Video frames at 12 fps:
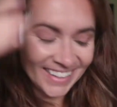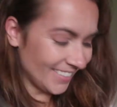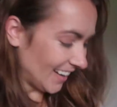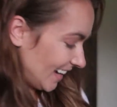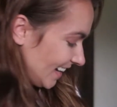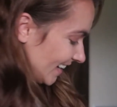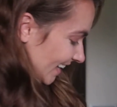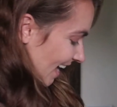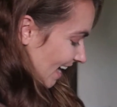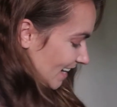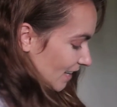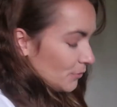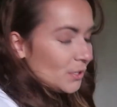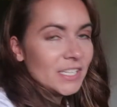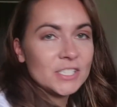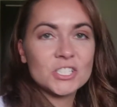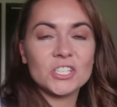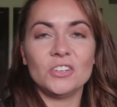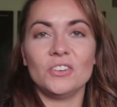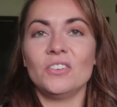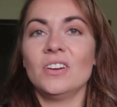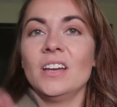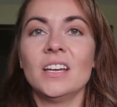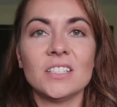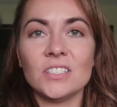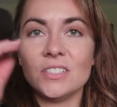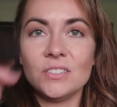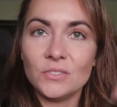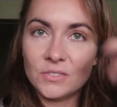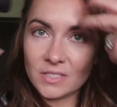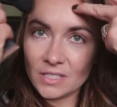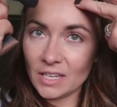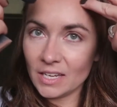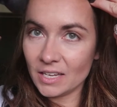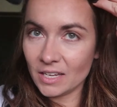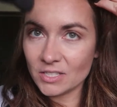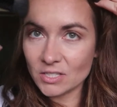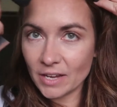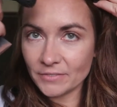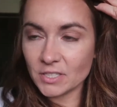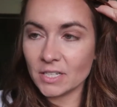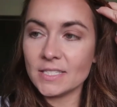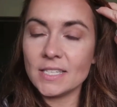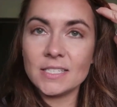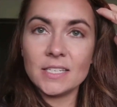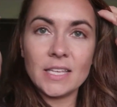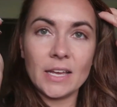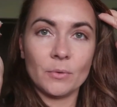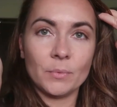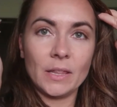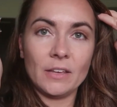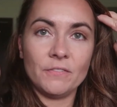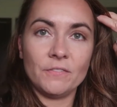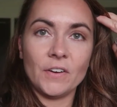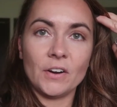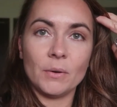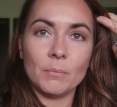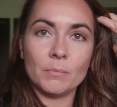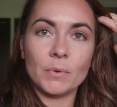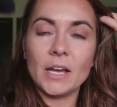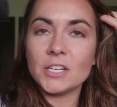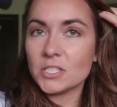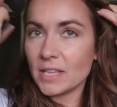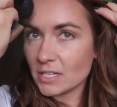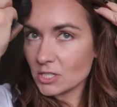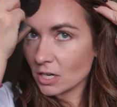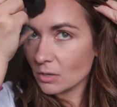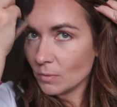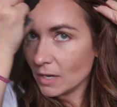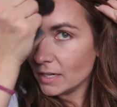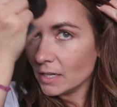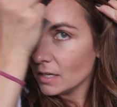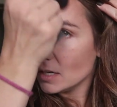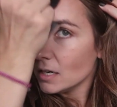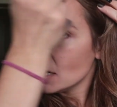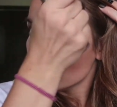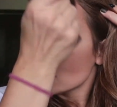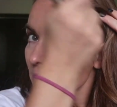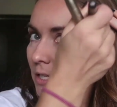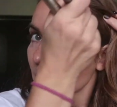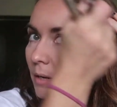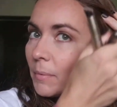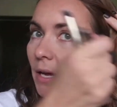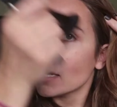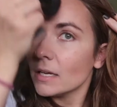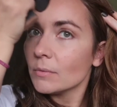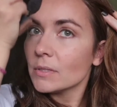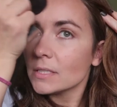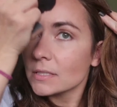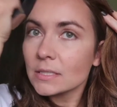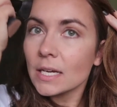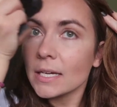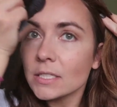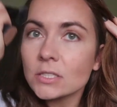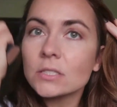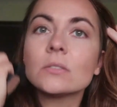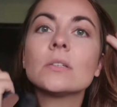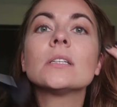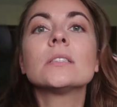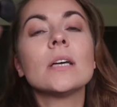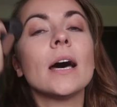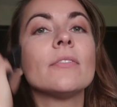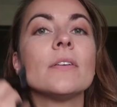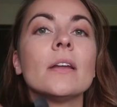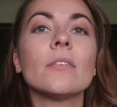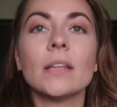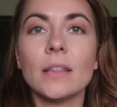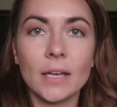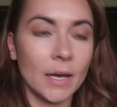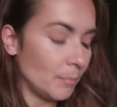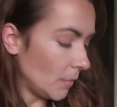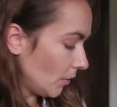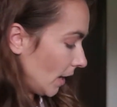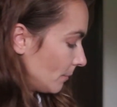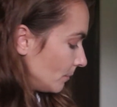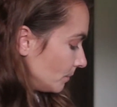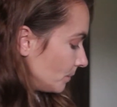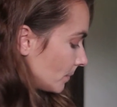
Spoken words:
Okay, and again, if you need to, just use like a softer, because this is like a really firm brush, that Tarte one. Just want to come back in with this guy and just sort of soften everything up. Okay.